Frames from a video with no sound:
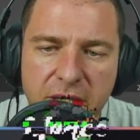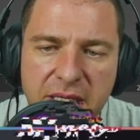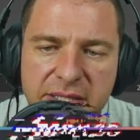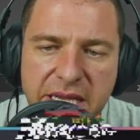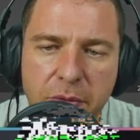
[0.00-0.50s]

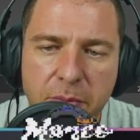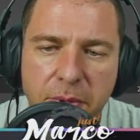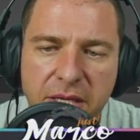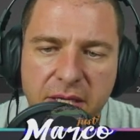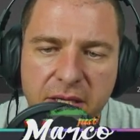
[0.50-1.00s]
Let's say I will
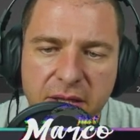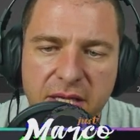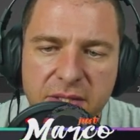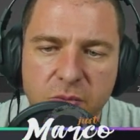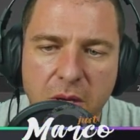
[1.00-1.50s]
pick
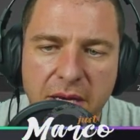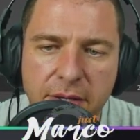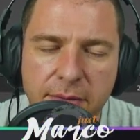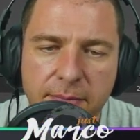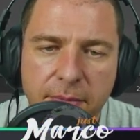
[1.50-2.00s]
this
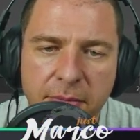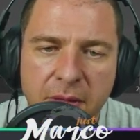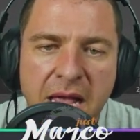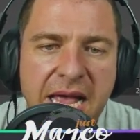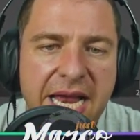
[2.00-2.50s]
one,
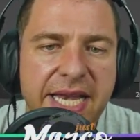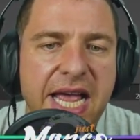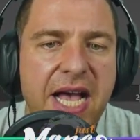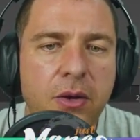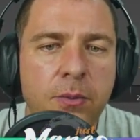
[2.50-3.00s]
and
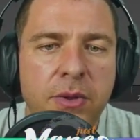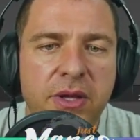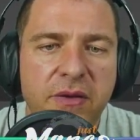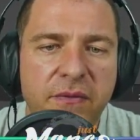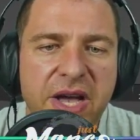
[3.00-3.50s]
now
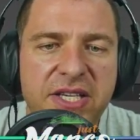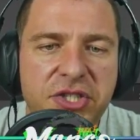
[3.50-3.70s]
if I